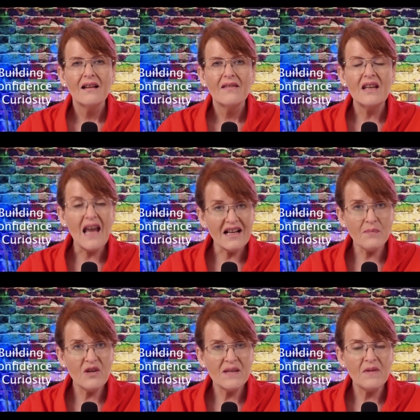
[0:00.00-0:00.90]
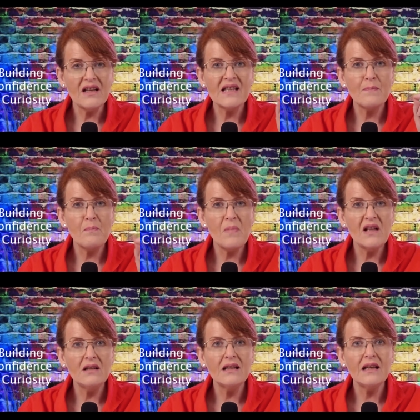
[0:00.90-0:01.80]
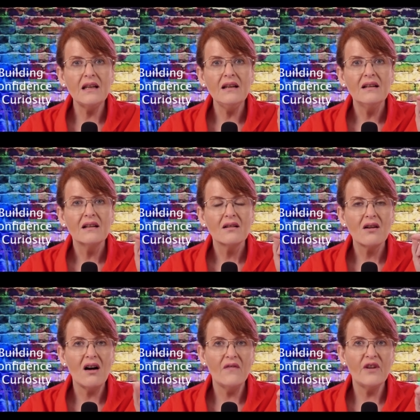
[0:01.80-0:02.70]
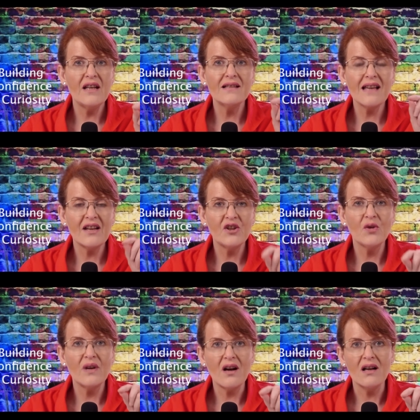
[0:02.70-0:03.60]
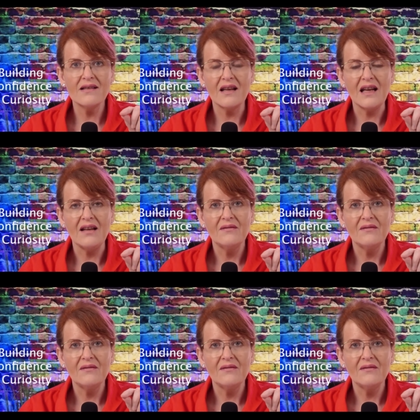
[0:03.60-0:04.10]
The next principle is building confidence and curiosity.